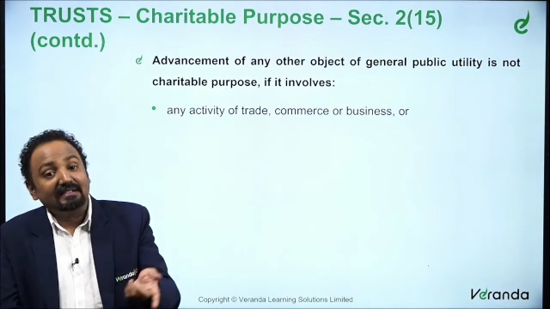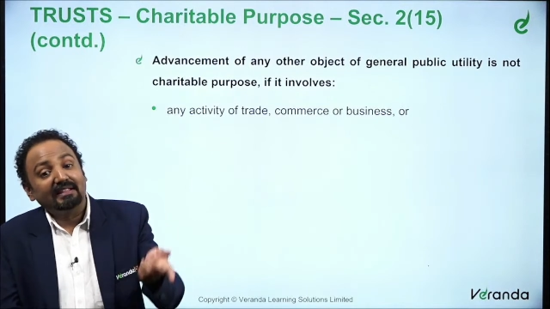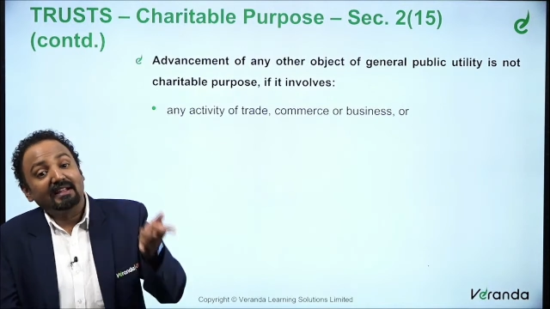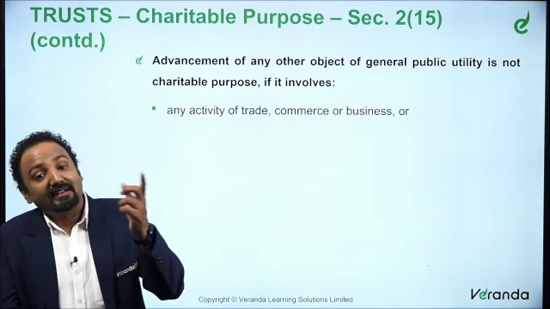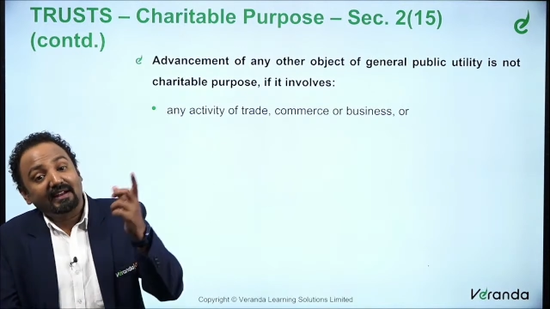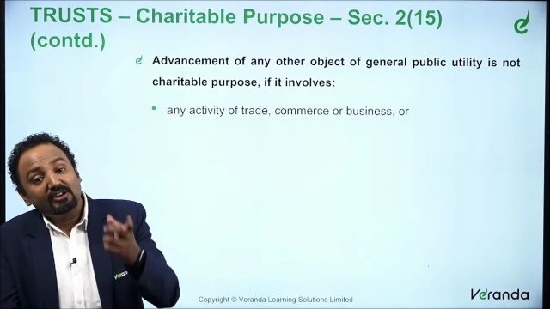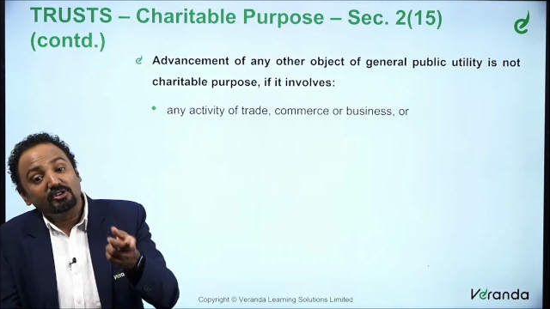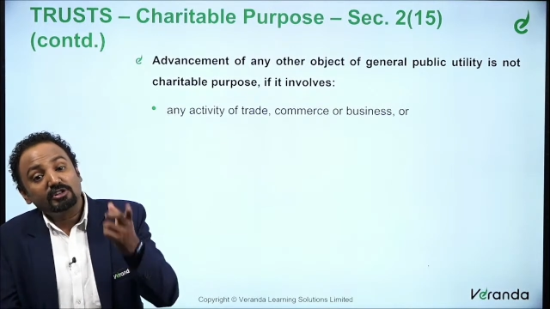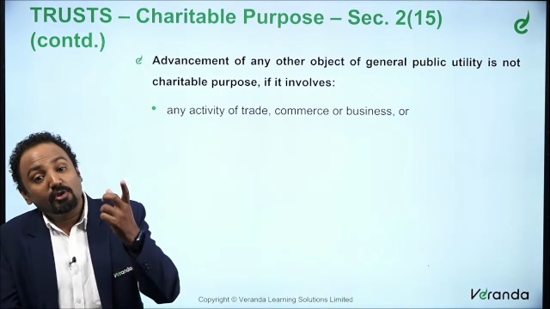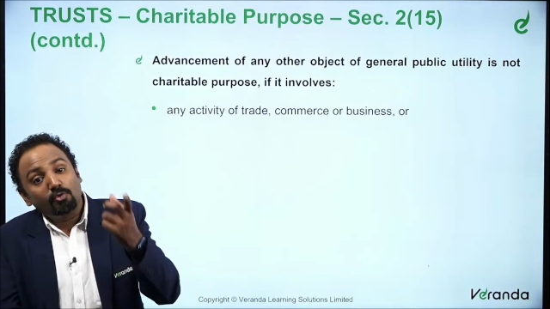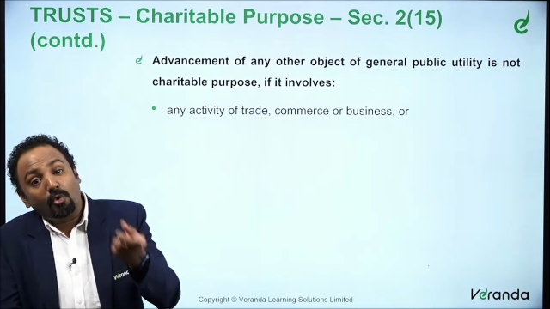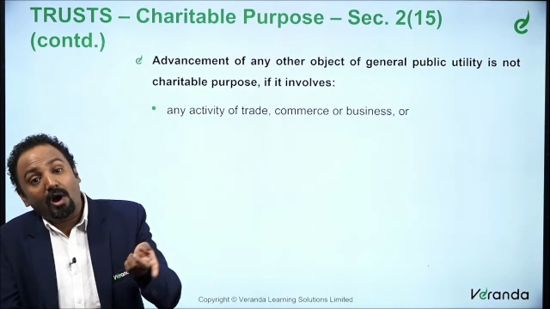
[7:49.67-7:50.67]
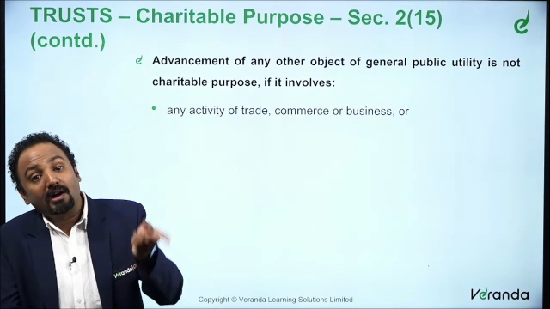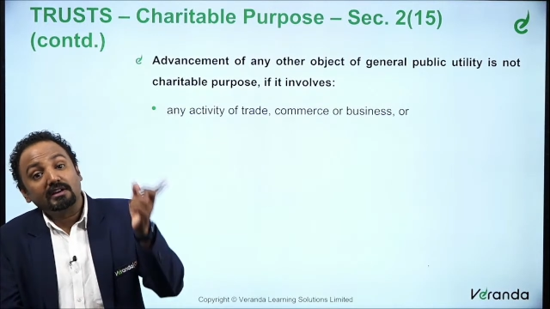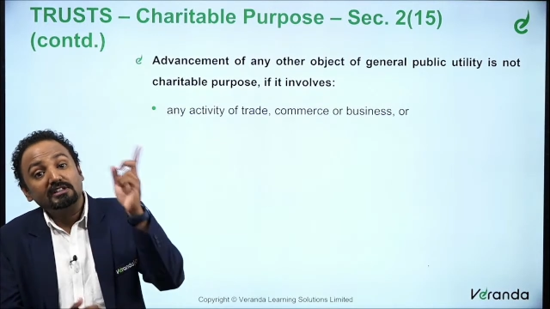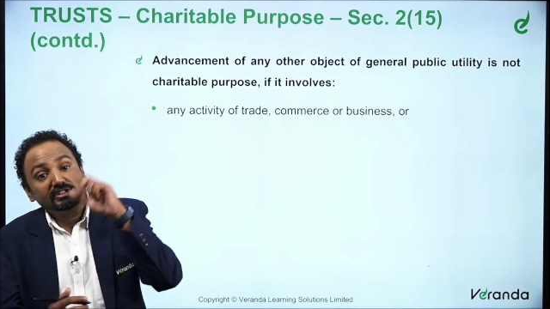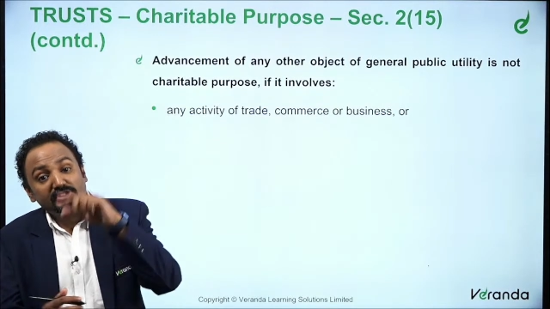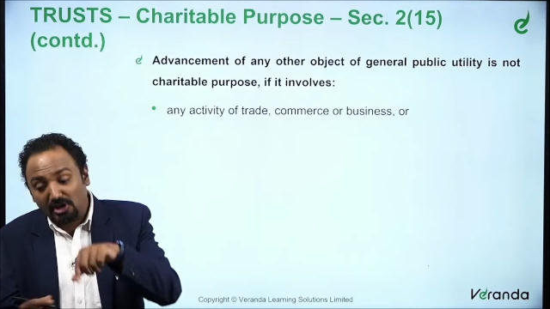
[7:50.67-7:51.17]
They are trying to say what
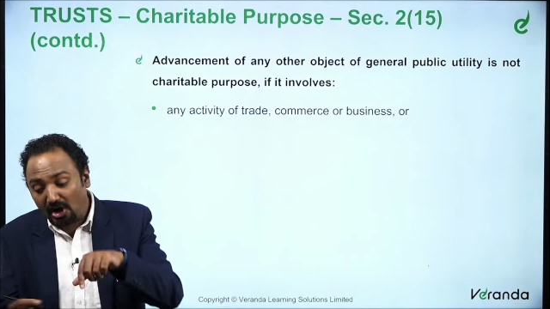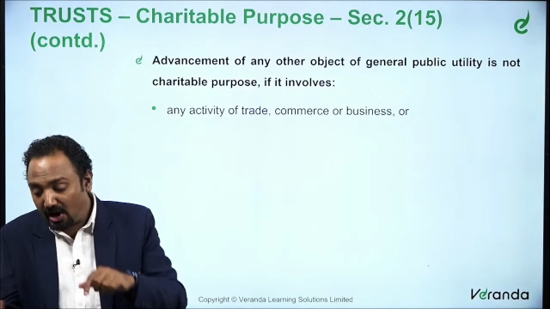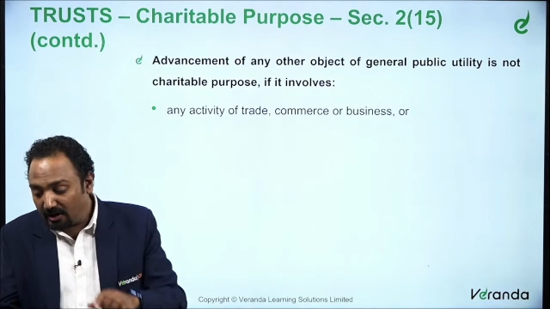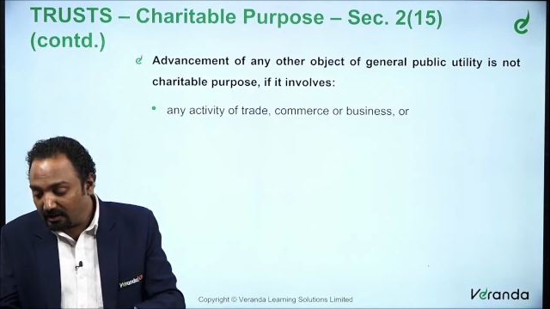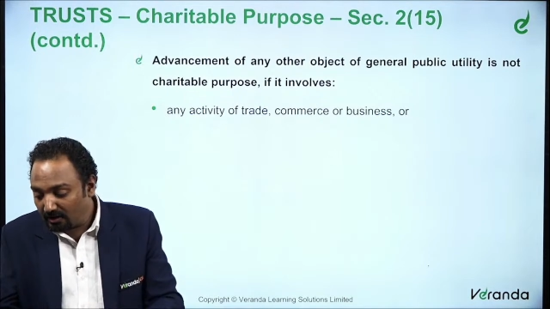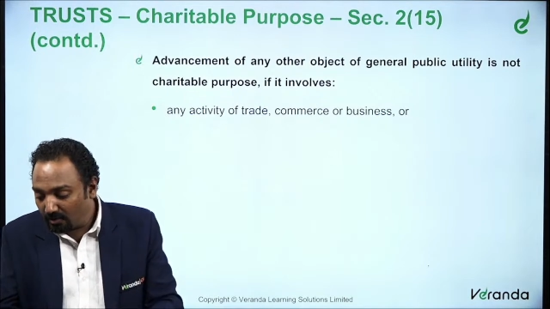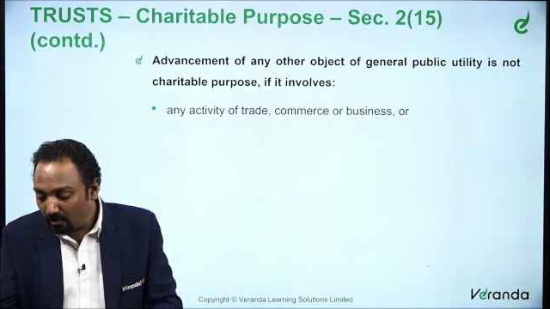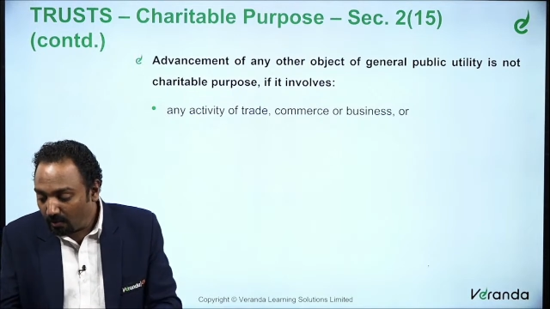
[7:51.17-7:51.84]
is not.